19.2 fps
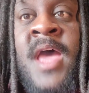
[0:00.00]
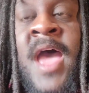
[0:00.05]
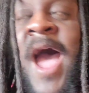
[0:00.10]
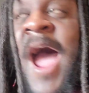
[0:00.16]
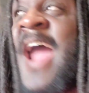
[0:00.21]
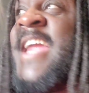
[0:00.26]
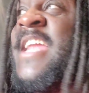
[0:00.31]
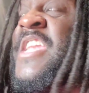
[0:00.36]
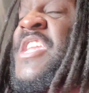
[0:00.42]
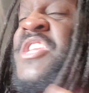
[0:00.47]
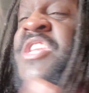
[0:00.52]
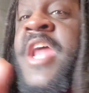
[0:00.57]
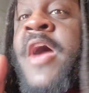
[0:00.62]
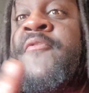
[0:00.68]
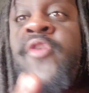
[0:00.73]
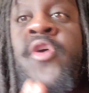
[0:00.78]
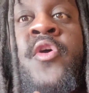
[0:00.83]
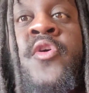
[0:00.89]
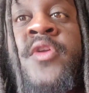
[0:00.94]
I ain't
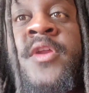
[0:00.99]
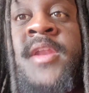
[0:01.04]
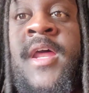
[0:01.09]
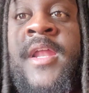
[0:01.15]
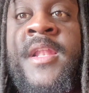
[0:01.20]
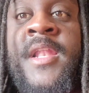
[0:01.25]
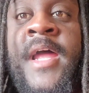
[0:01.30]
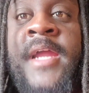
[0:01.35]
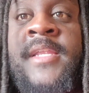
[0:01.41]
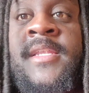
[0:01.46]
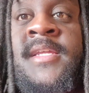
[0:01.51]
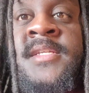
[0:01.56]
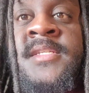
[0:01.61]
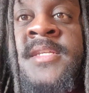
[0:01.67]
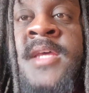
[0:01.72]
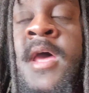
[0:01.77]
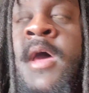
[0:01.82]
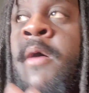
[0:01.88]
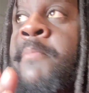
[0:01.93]
never heard of nothing like
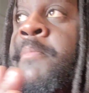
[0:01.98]
this.